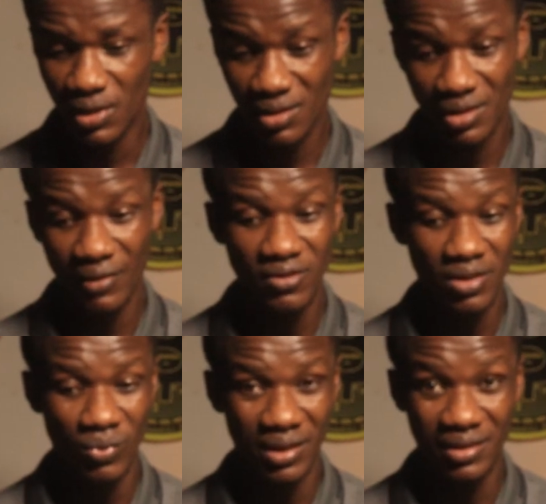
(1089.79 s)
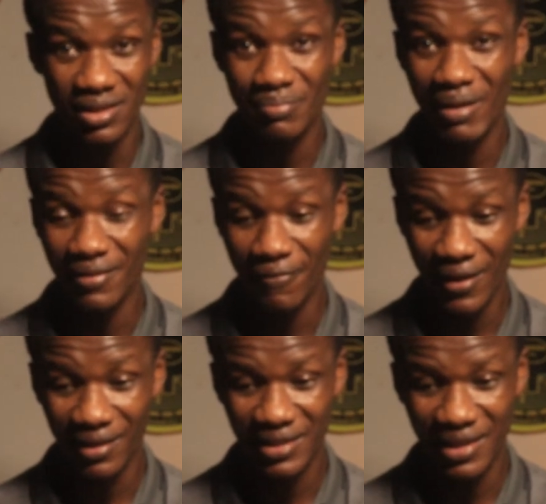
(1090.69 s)
This is 71, despite the
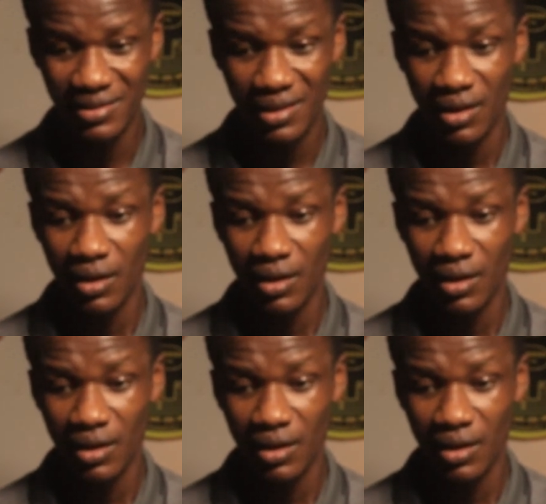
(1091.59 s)
fact that